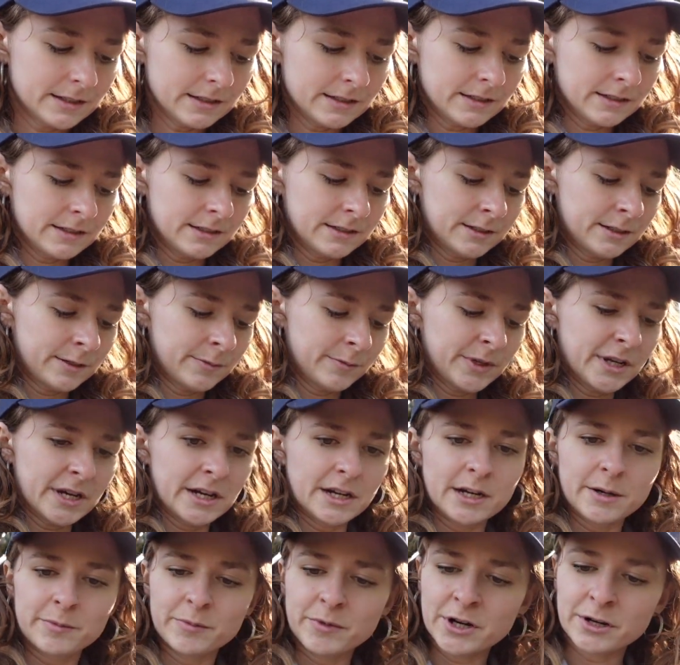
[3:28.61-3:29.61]
Yeah,
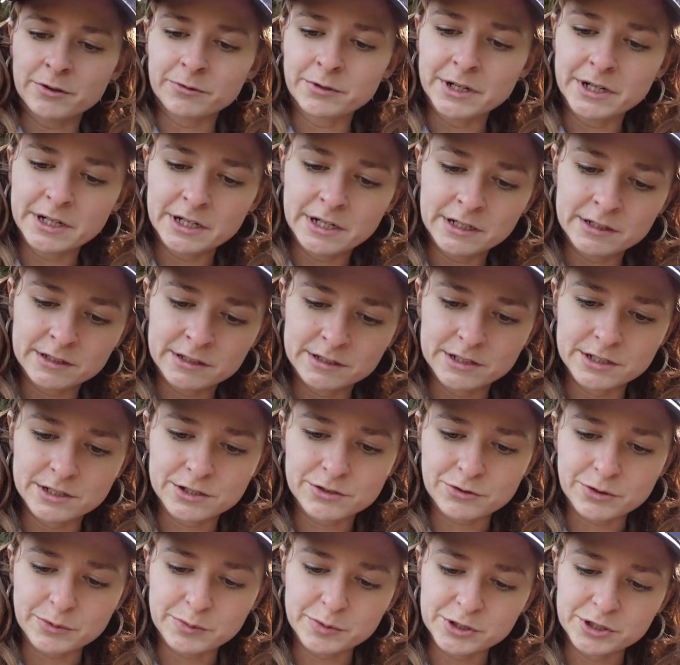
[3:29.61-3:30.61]
and I'm not reading the
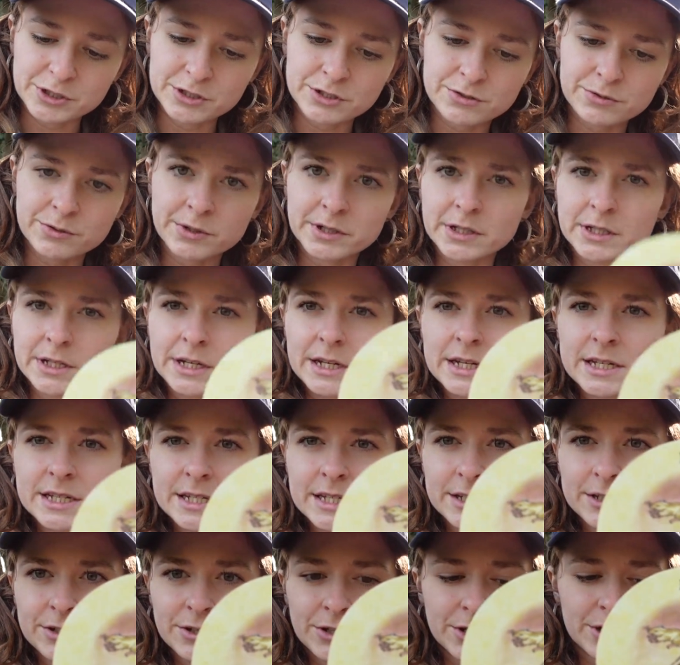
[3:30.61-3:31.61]
descriptions really.
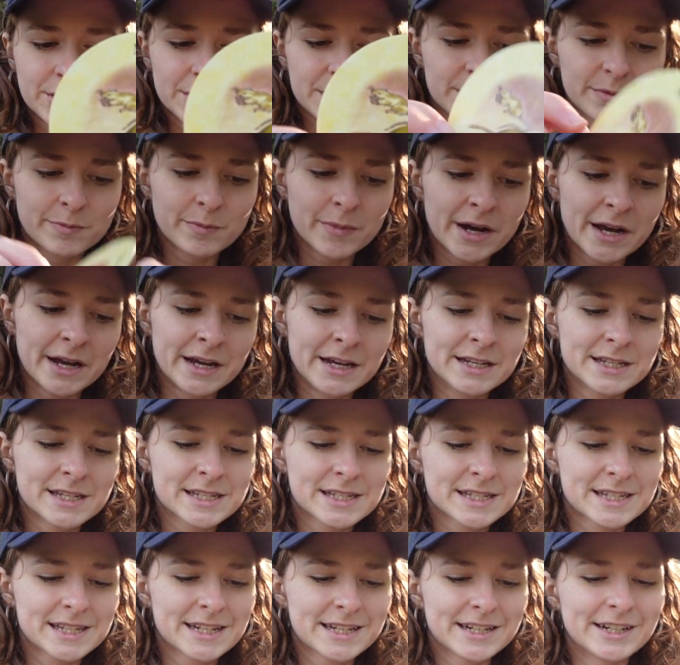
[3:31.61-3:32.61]
Scissors,
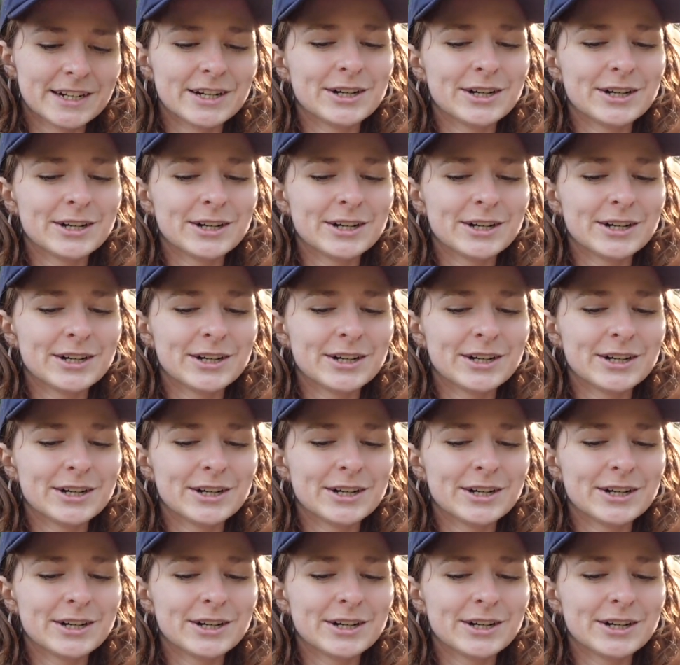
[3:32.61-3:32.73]
mice.